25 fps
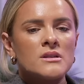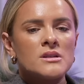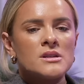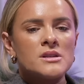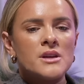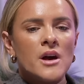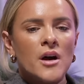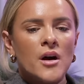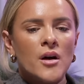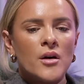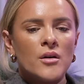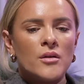
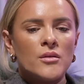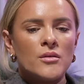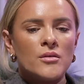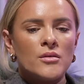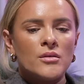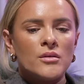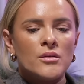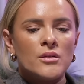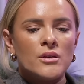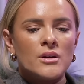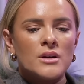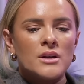
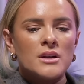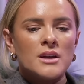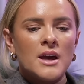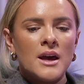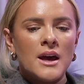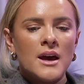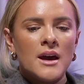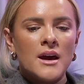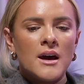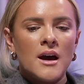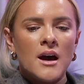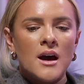So,
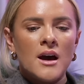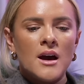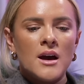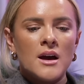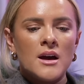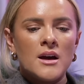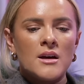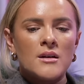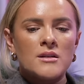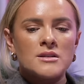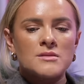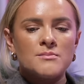
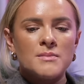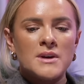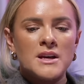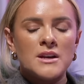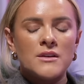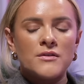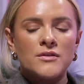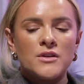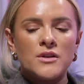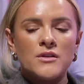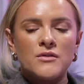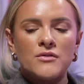yeah, me
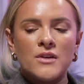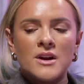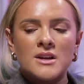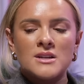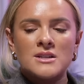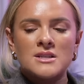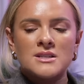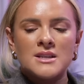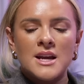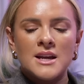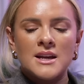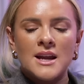and a few
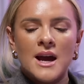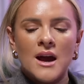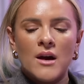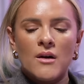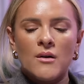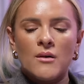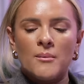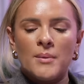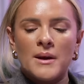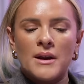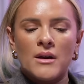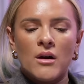friends stayed
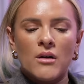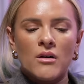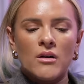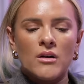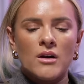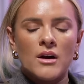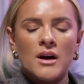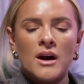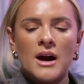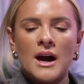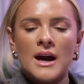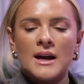out a bit
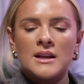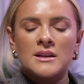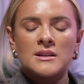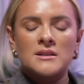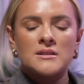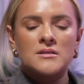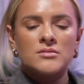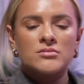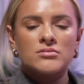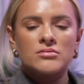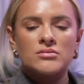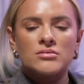longer
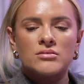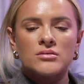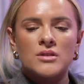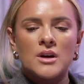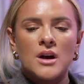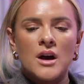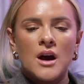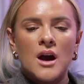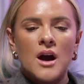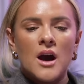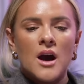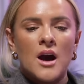and
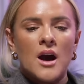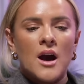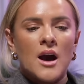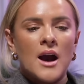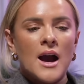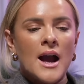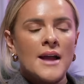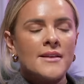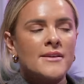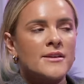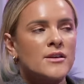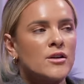
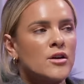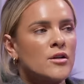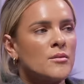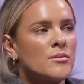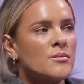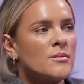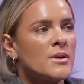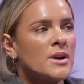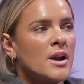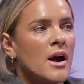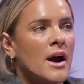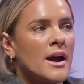ended
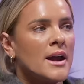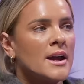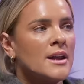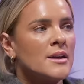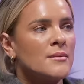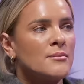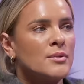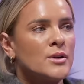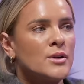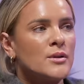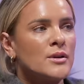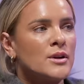up the night
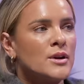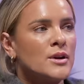in Blue